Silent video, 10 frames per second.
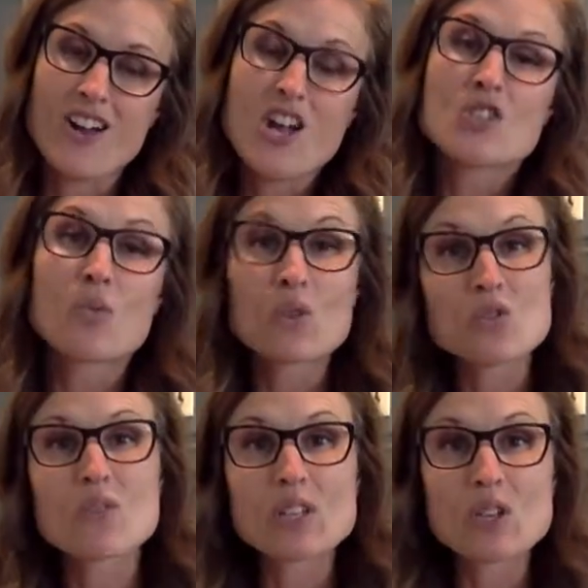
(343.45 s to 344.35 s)
So what's
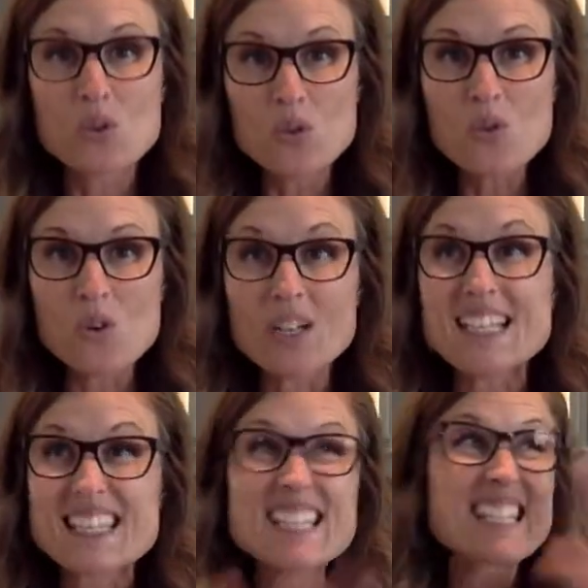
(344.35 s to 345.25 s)
really cool is
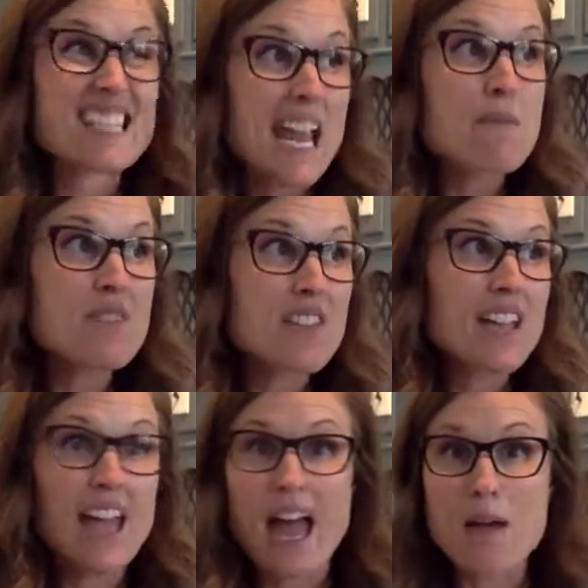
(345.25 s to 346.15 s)
this same
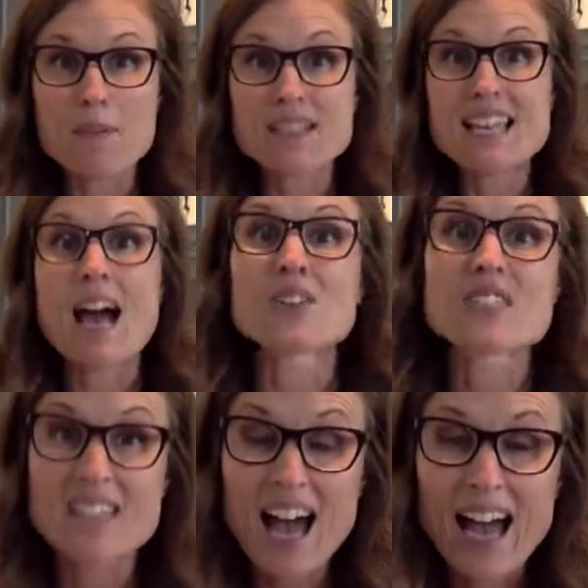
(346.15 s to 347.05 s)
thing happens
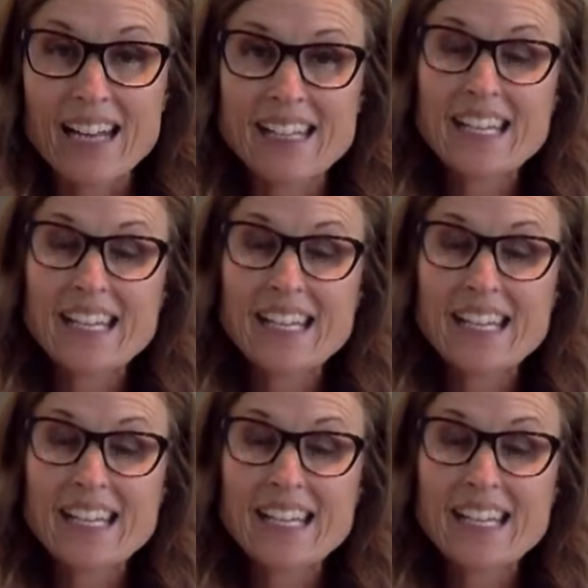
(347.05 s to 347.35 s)
outside,